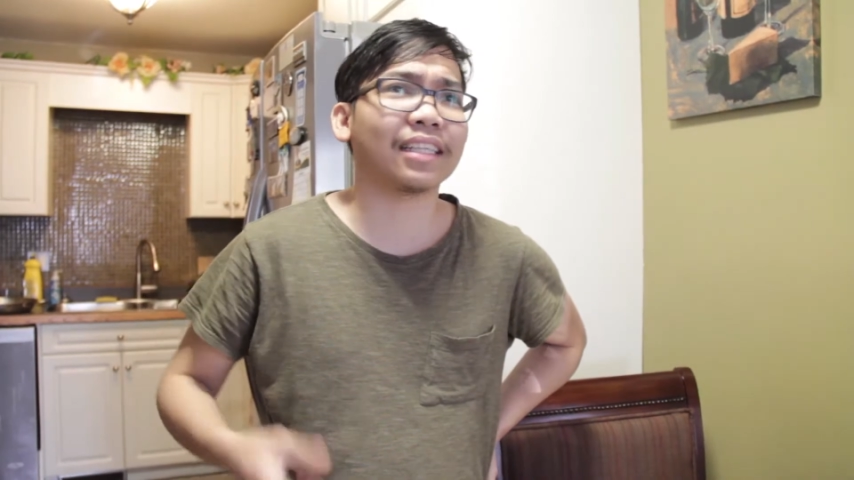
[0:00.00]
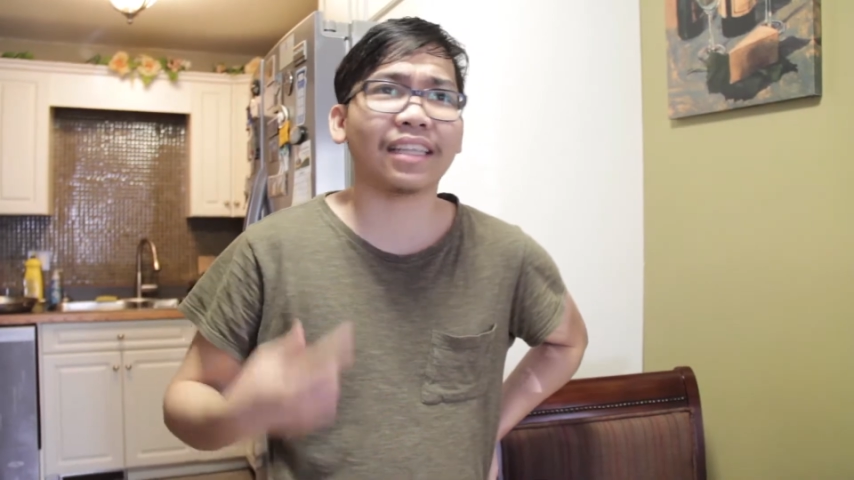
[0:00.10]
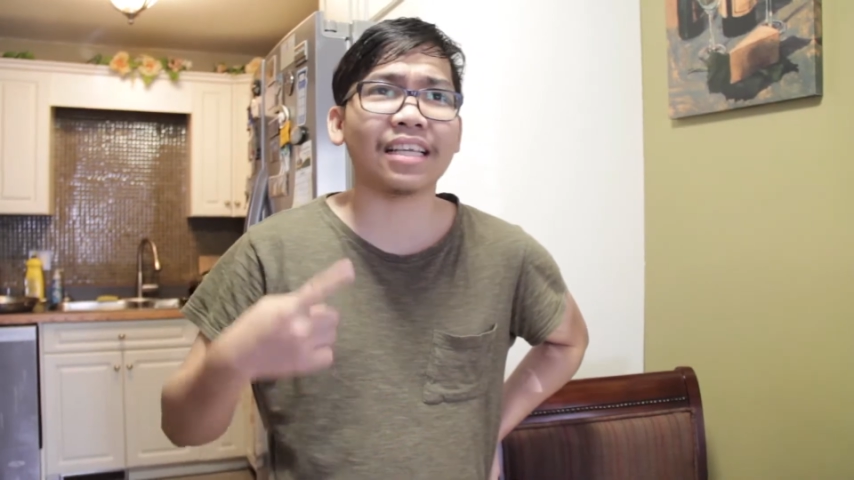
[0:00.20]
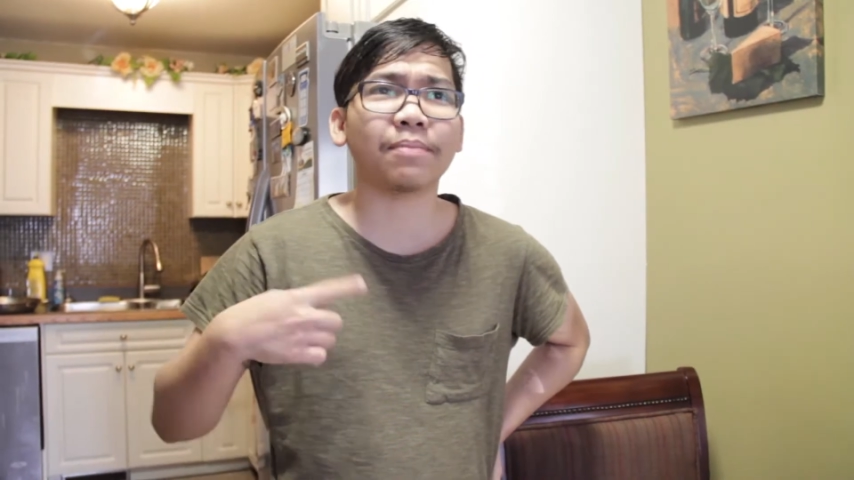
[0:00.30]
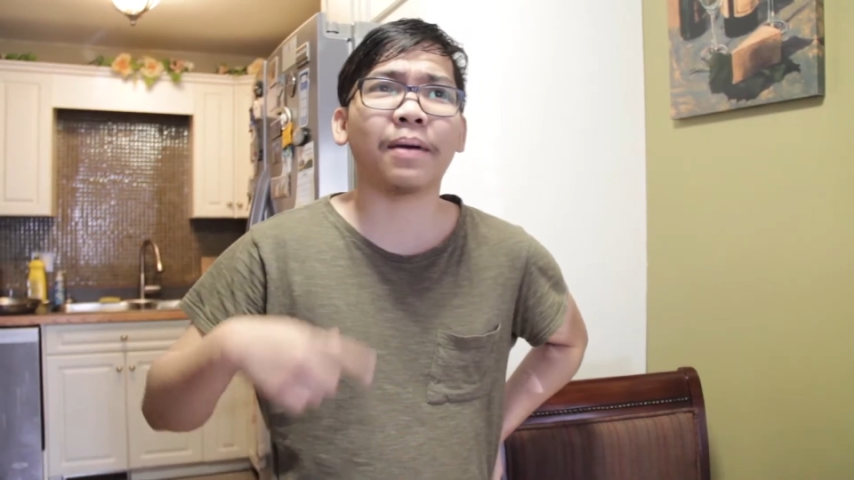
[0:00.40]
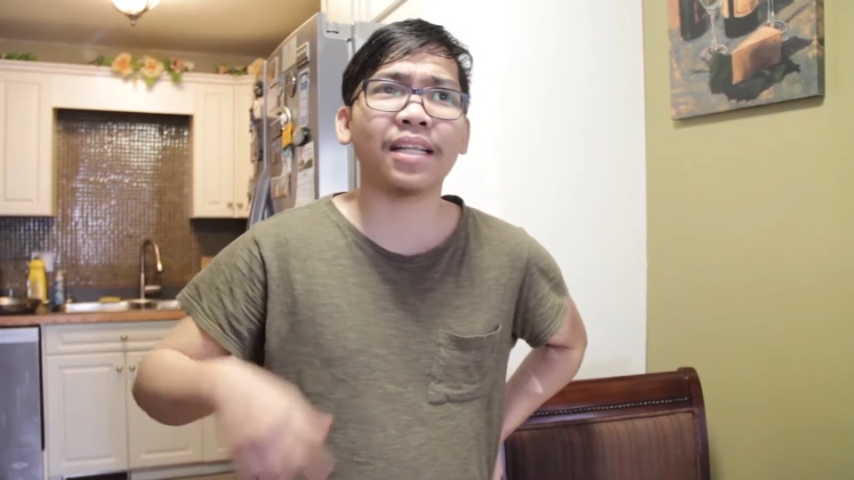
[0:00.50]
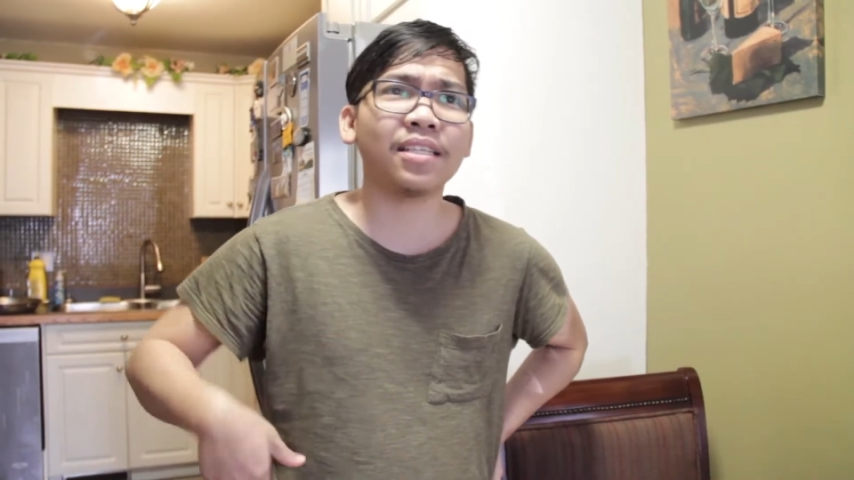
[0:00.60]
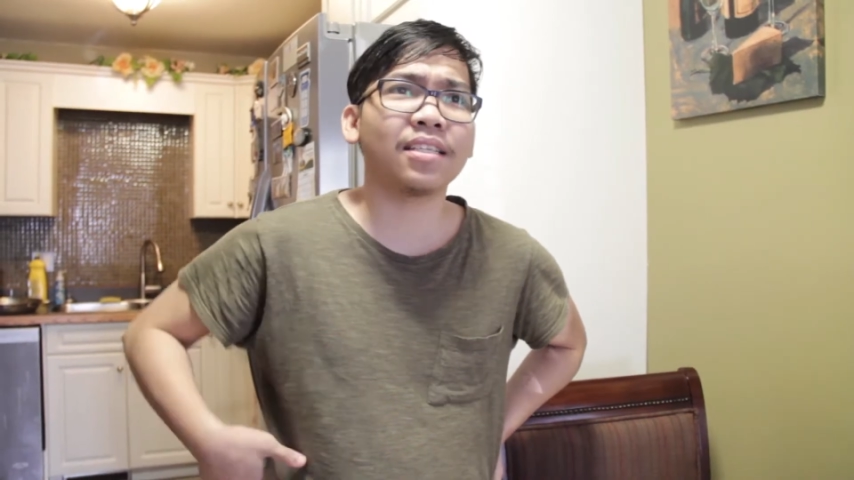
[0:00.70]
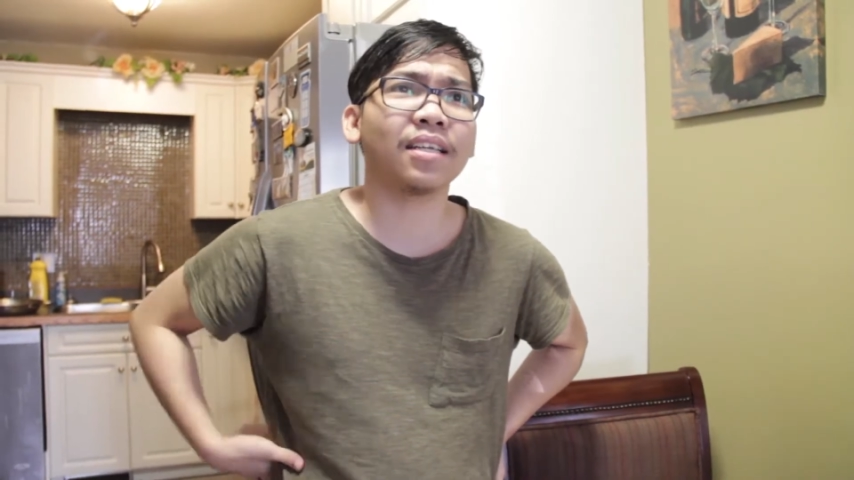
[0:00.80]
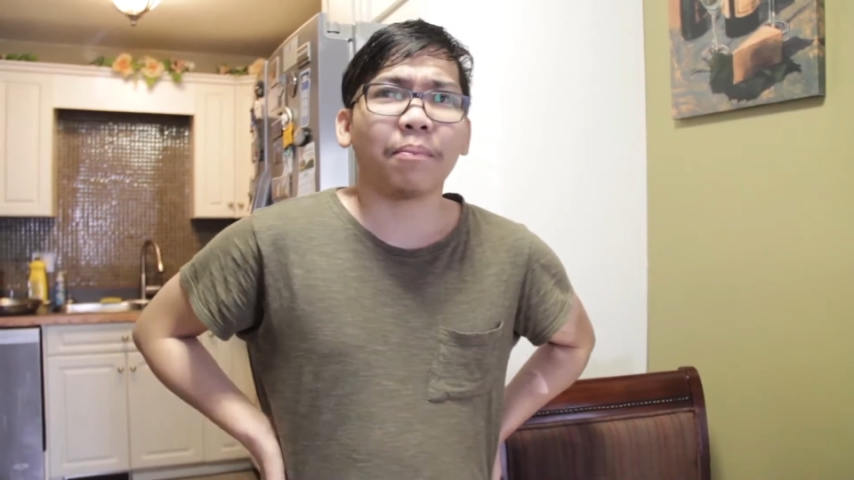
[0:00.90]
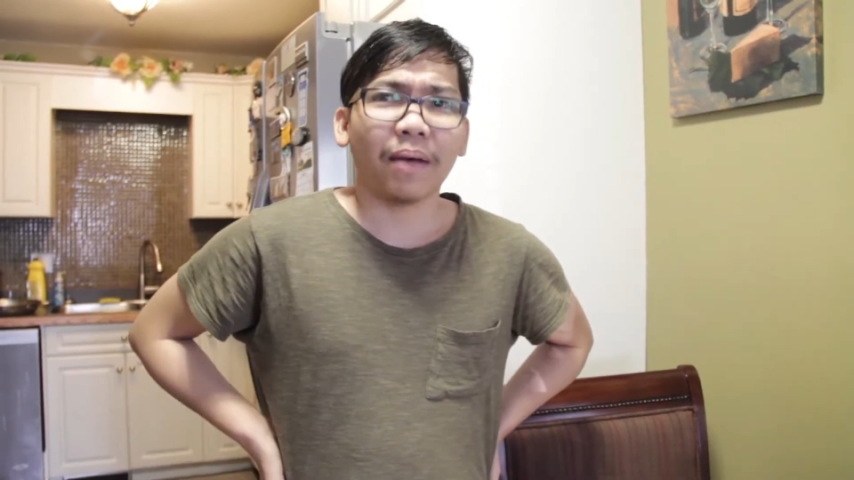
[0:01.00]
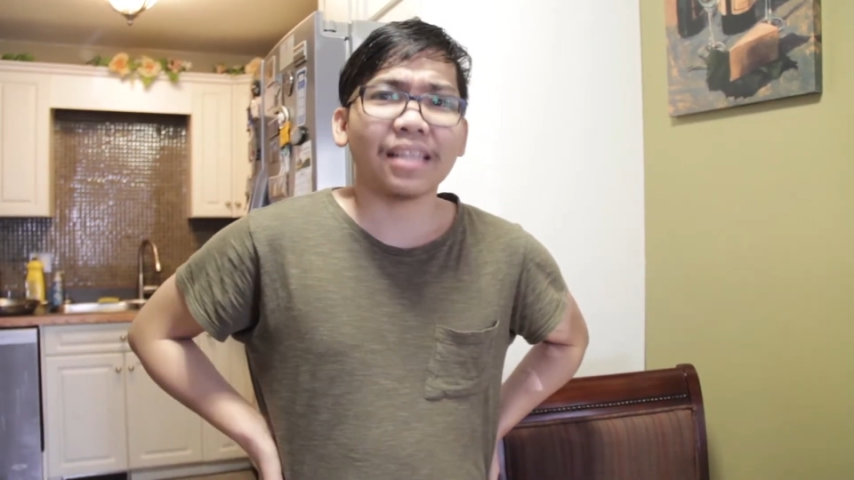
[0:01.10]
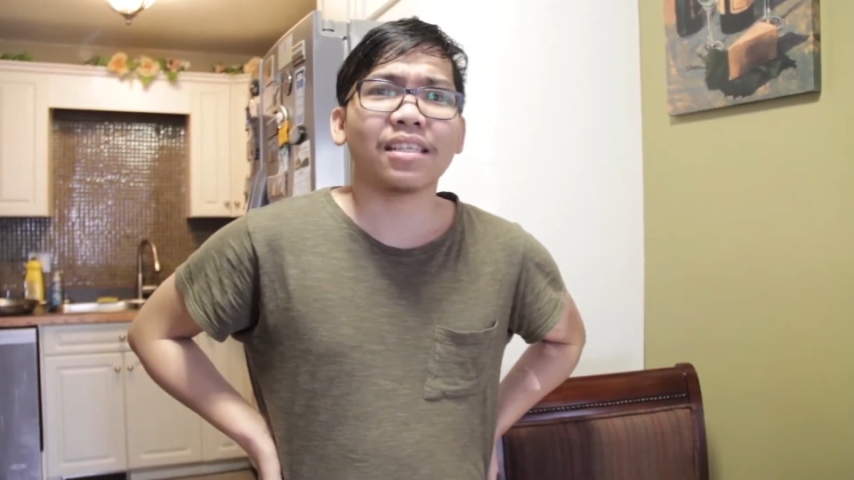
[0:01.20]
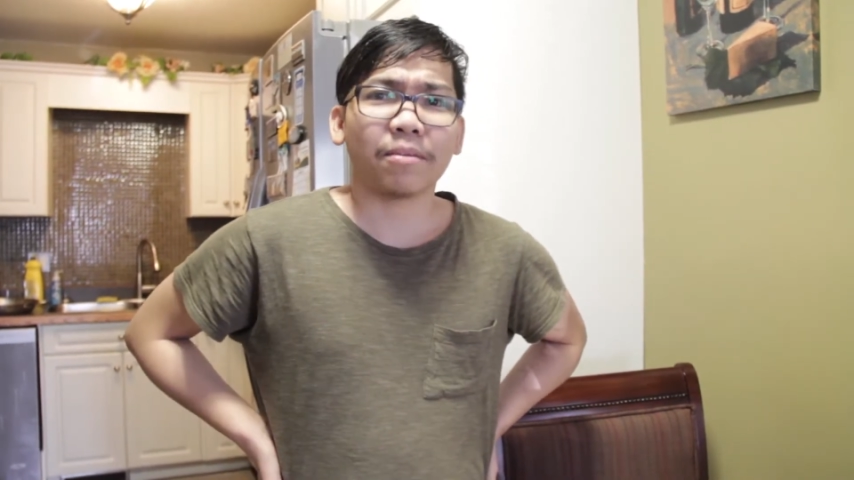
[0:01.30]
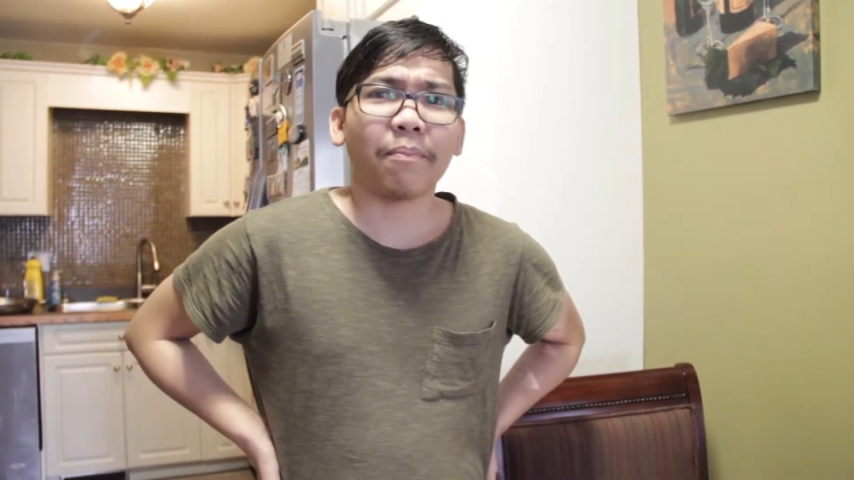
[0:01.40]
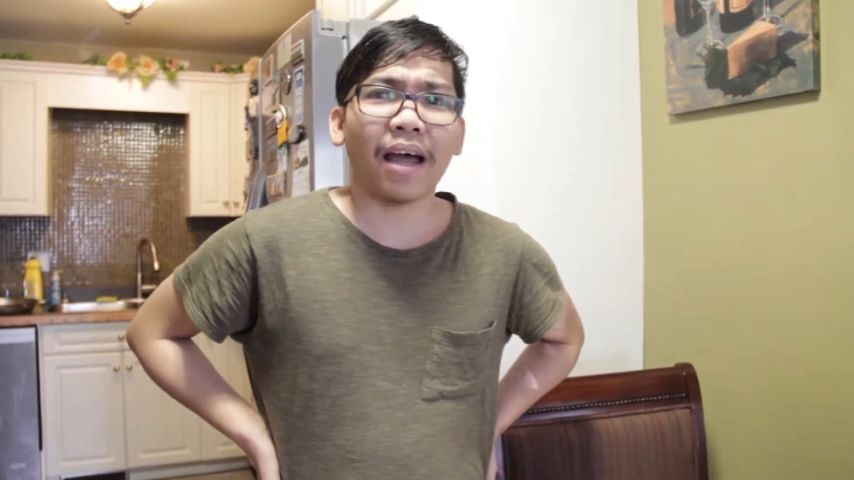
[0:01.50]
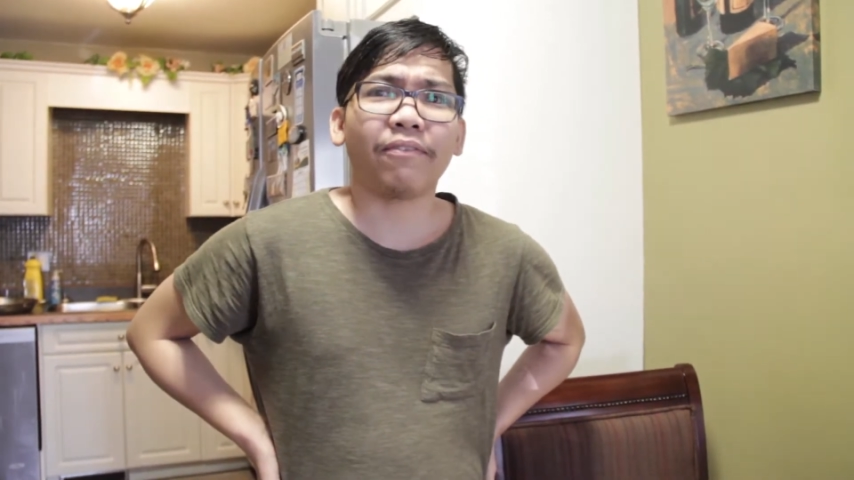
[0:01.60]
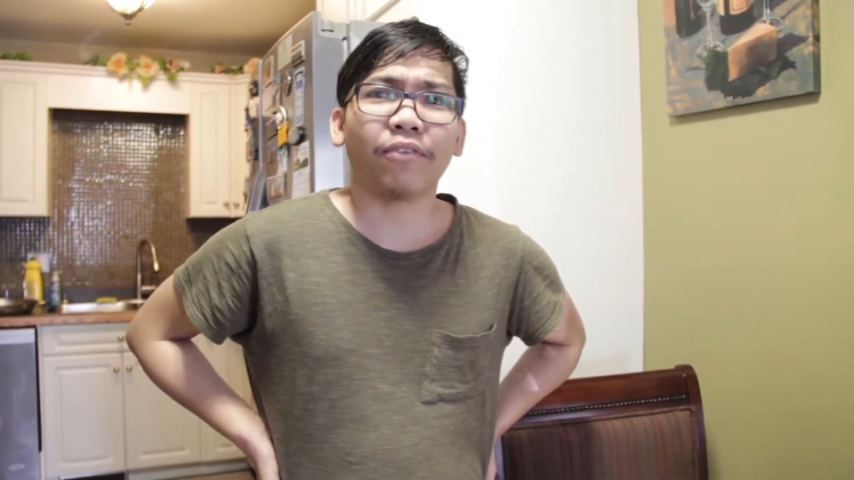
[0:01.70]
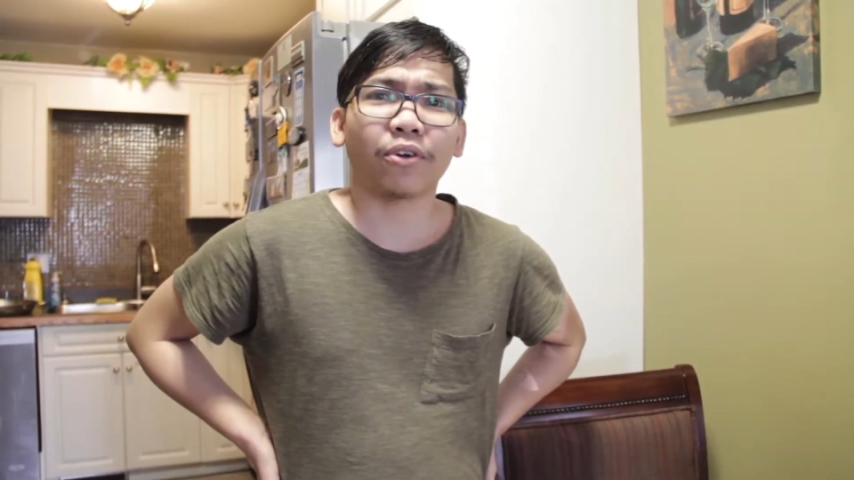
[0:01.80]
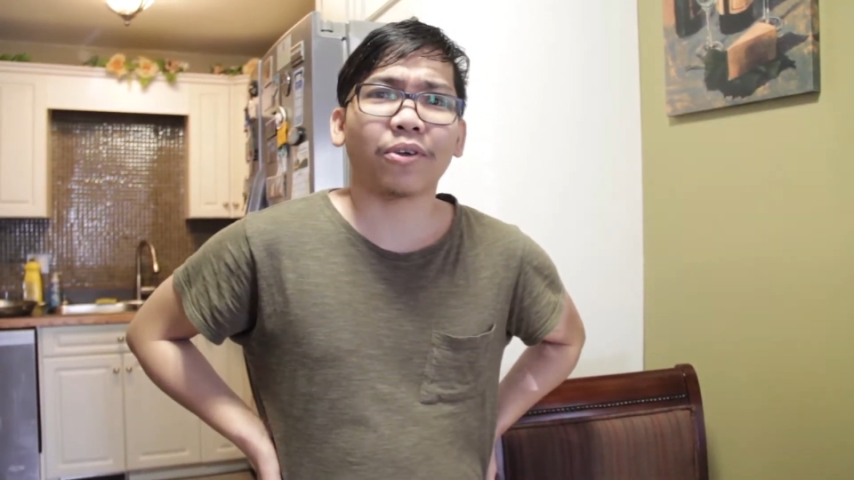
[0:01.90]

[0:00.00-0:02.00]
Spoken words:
taste buds, but it's bad for